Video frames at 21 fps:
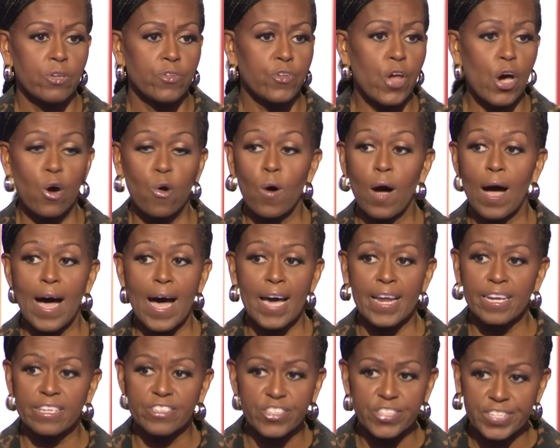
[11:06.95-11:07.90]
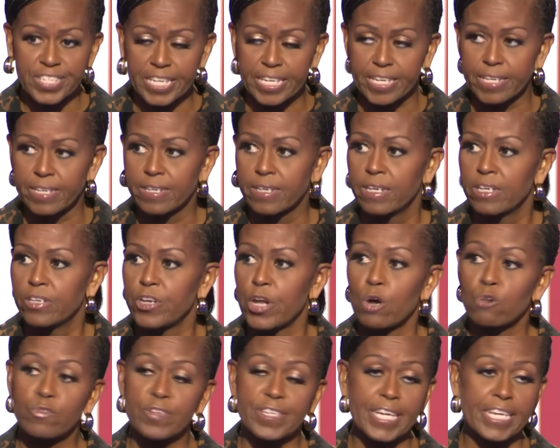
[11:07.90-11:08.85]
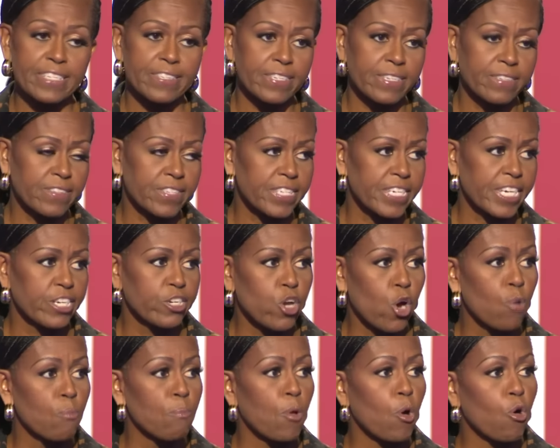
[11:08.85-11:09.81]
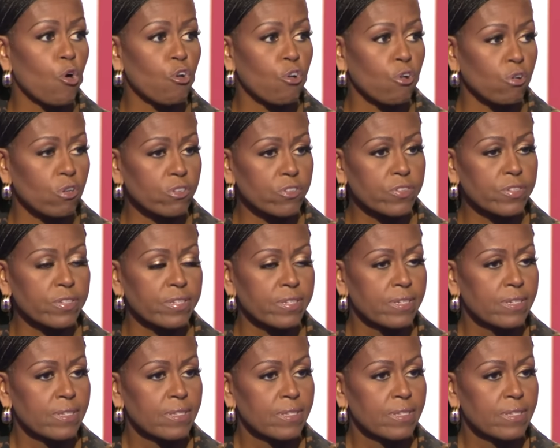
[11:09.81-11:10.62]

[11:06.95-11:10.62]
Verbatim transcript: no honesty, no decency, no morals.